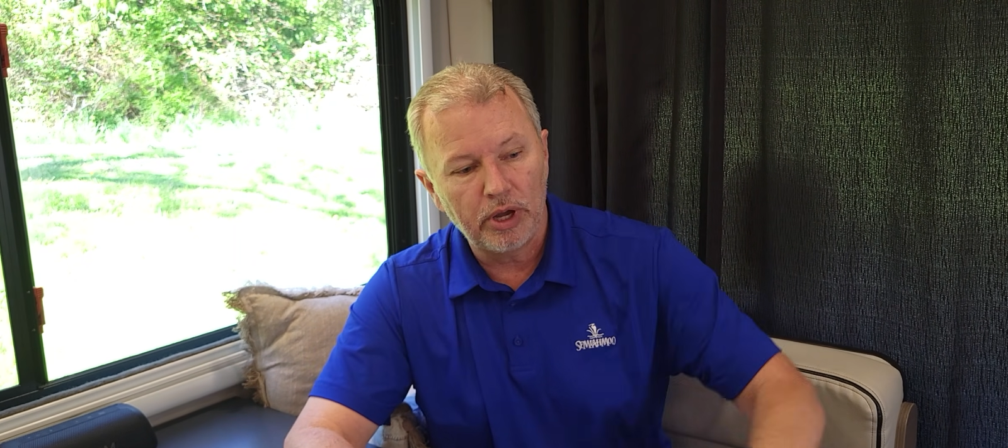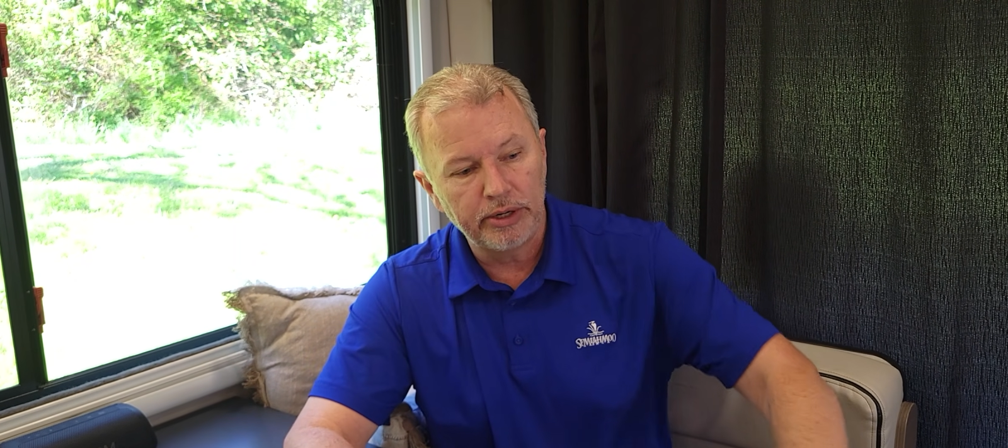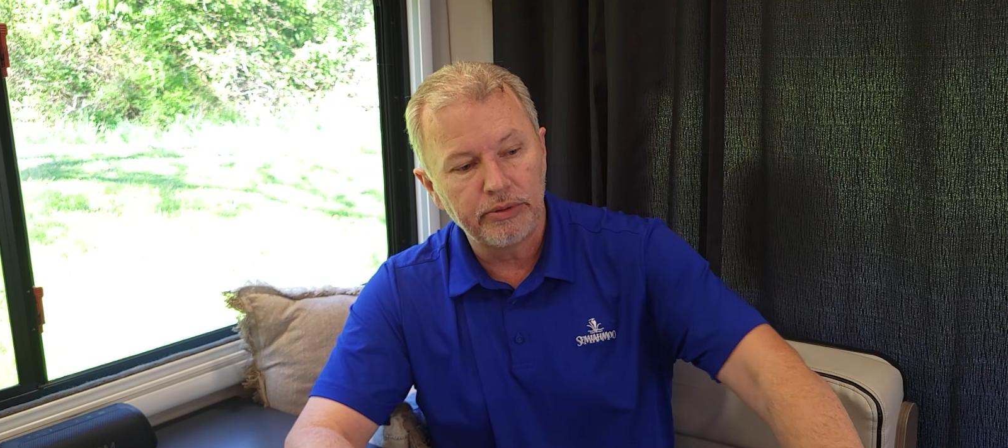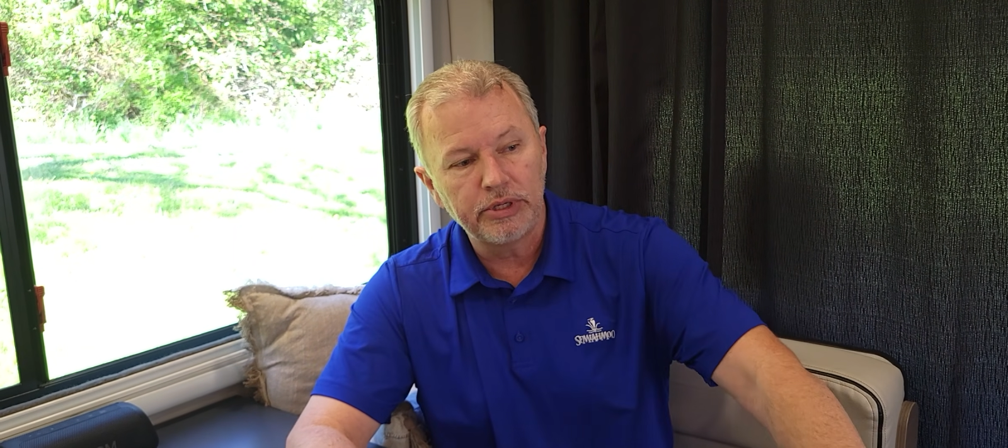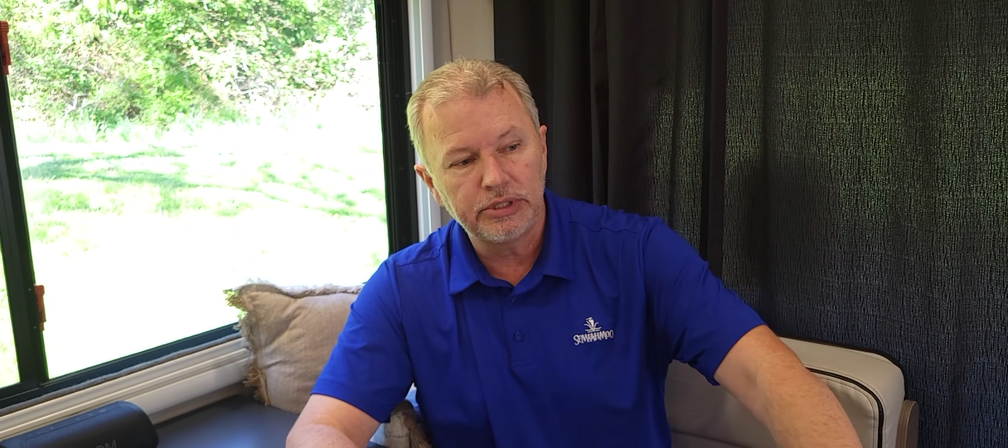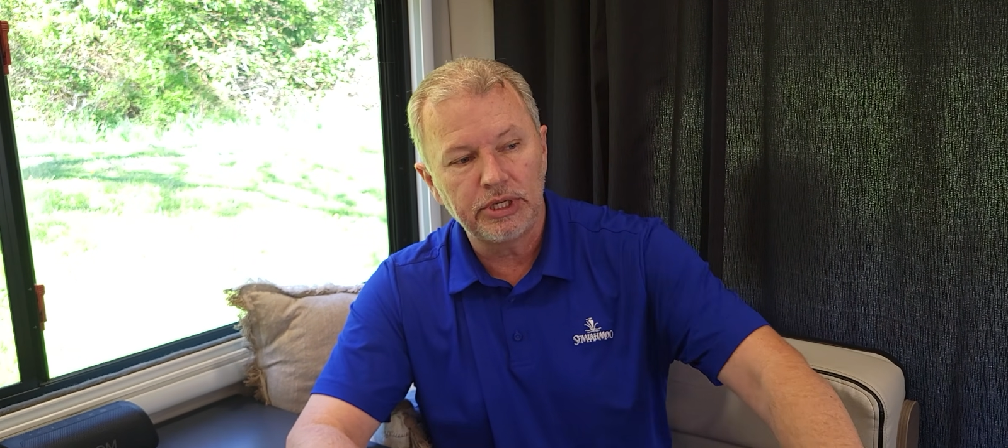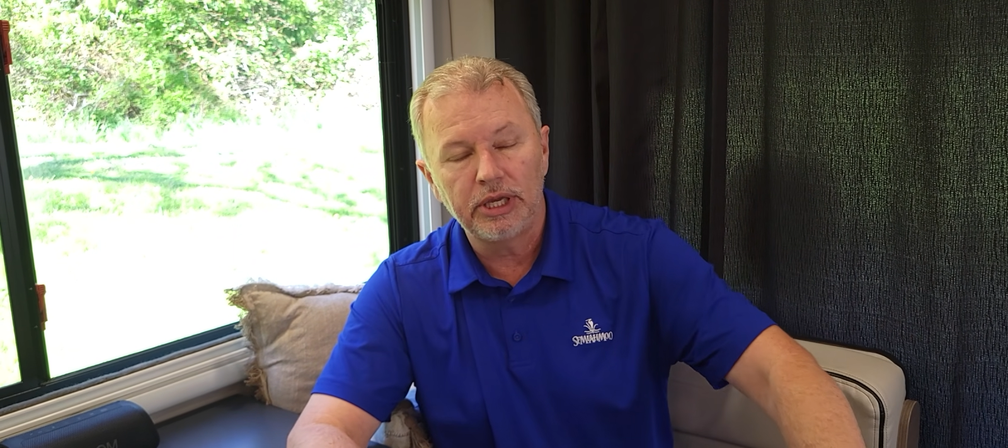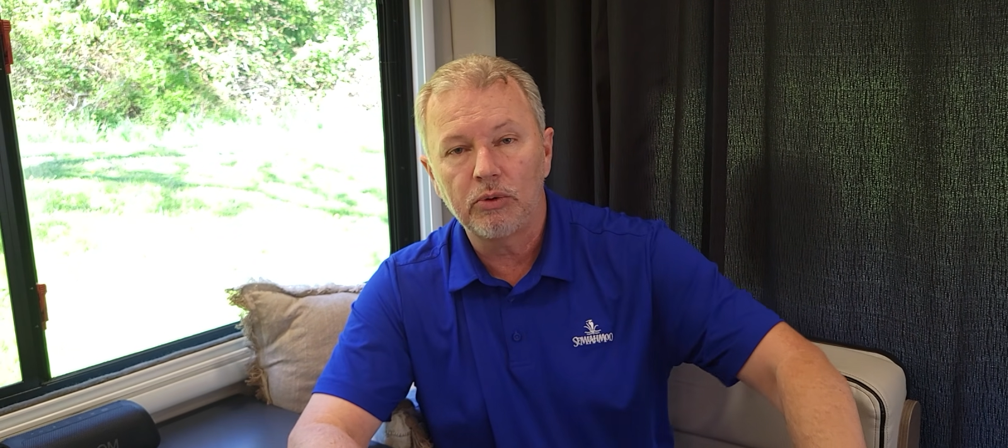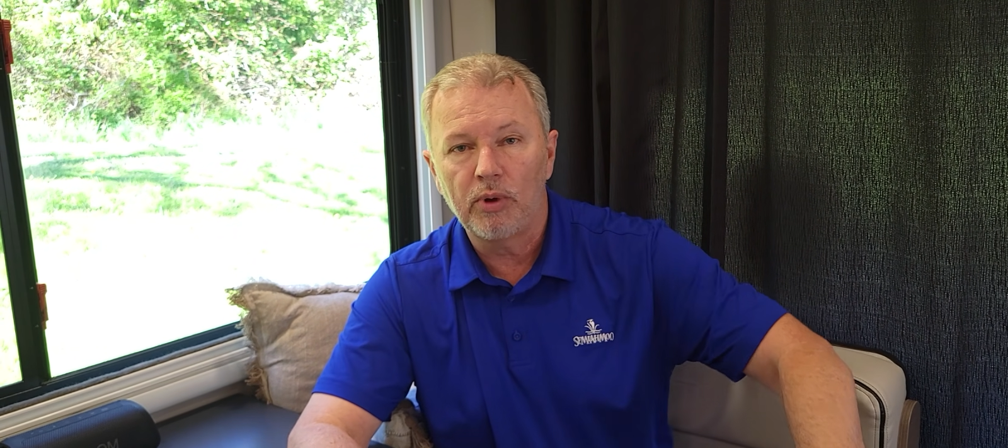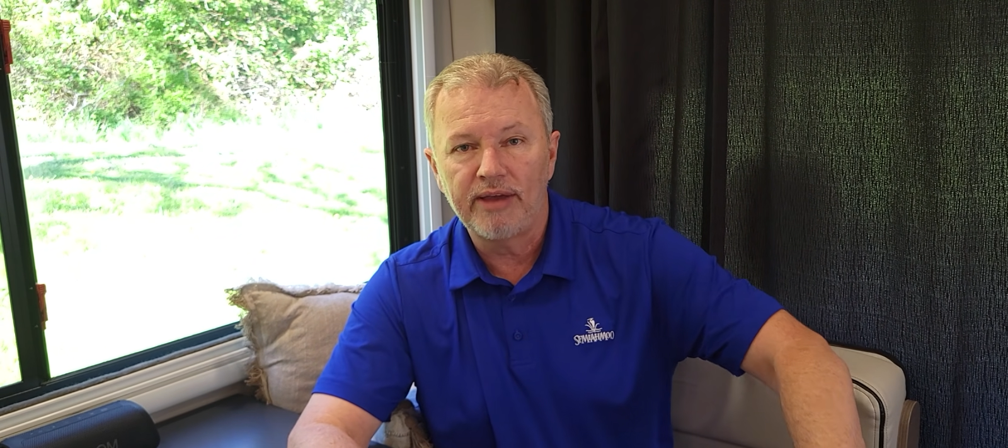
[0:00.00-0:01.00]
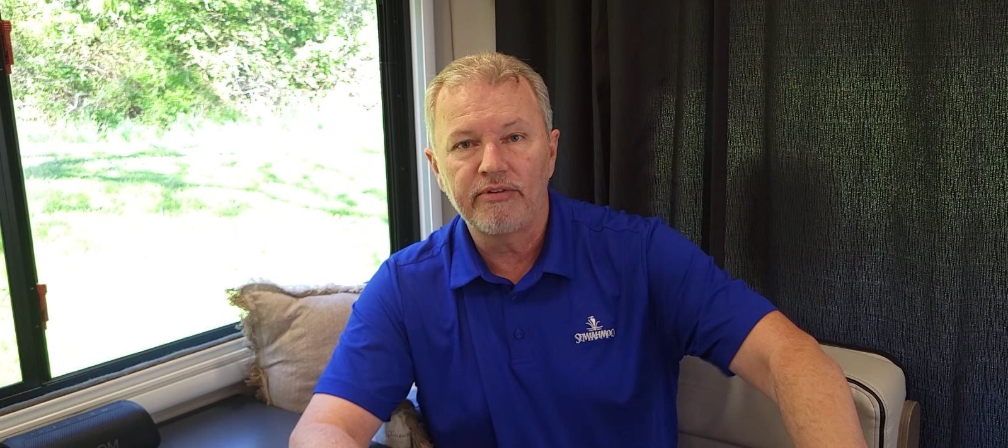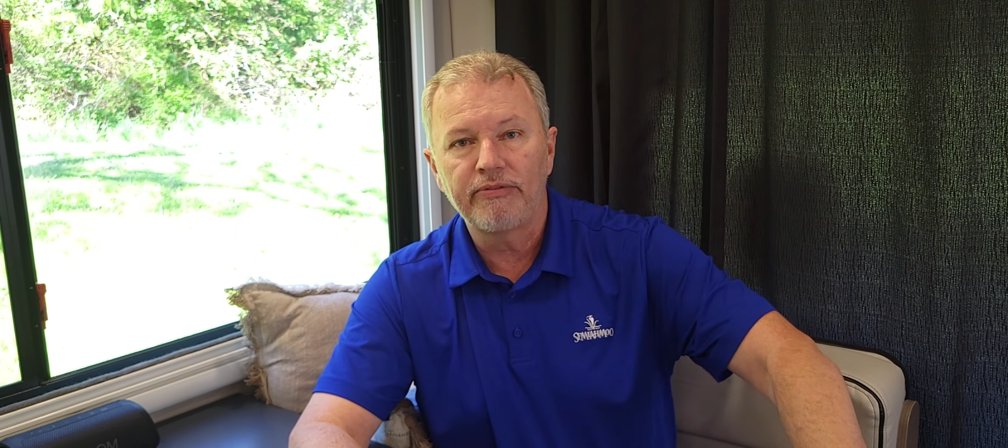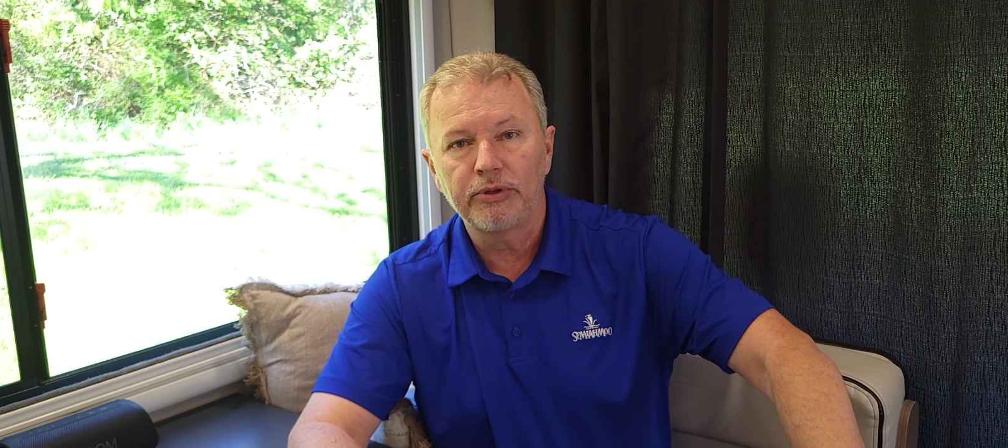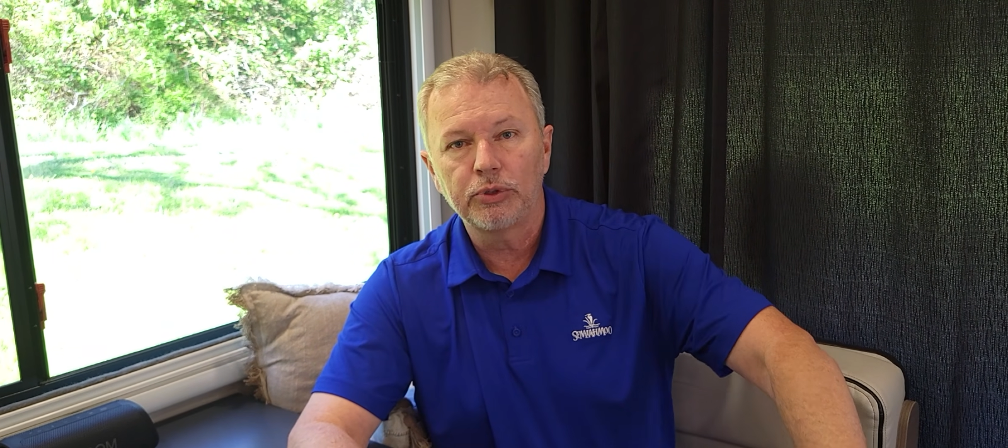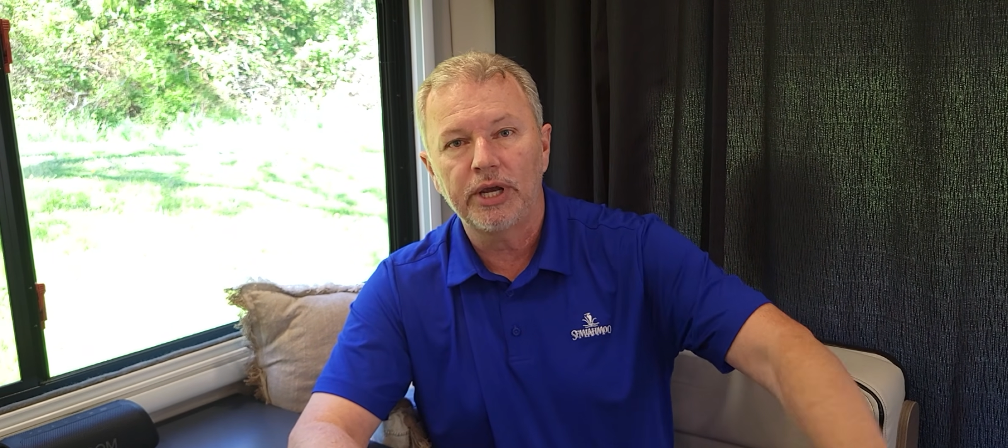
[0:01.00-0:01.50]
under the sink will have a
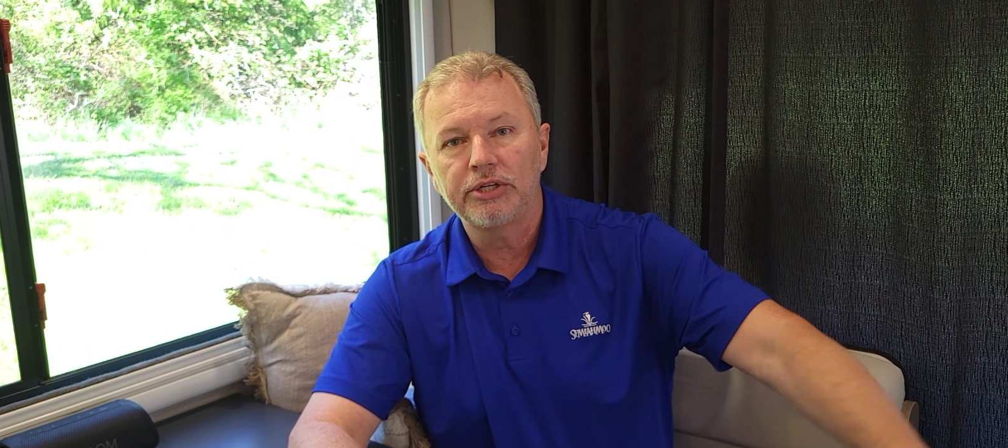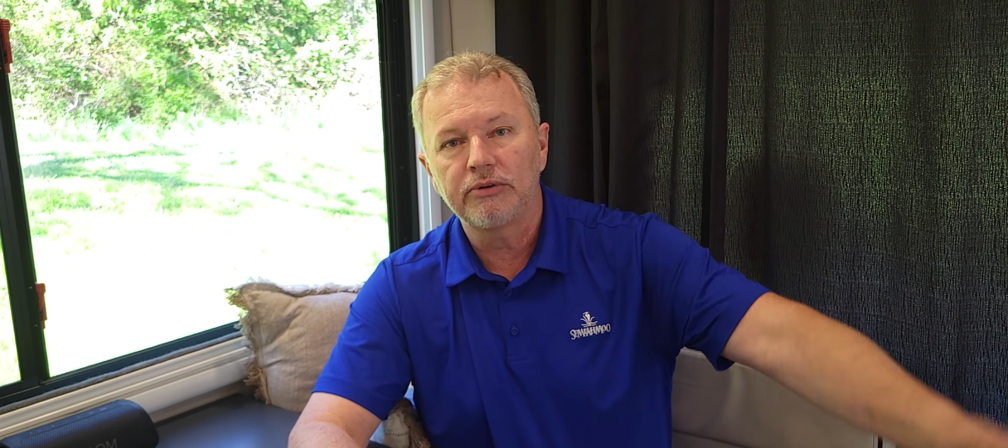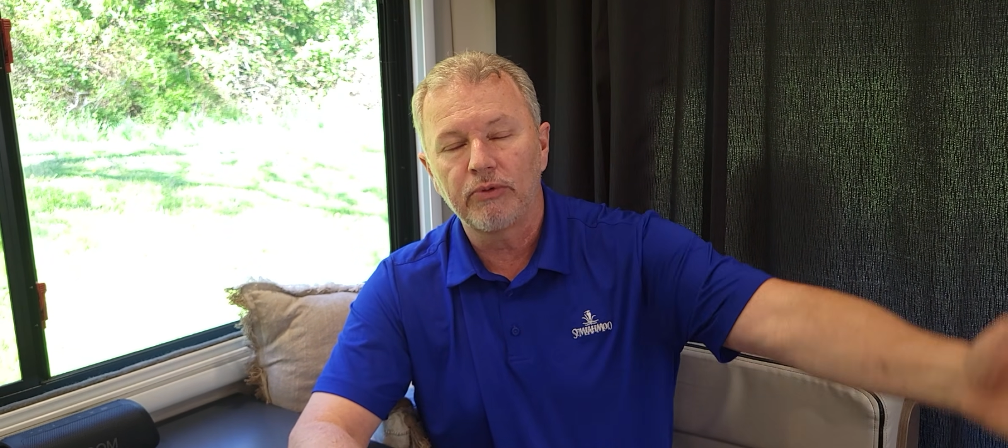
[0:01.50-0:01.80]
filtration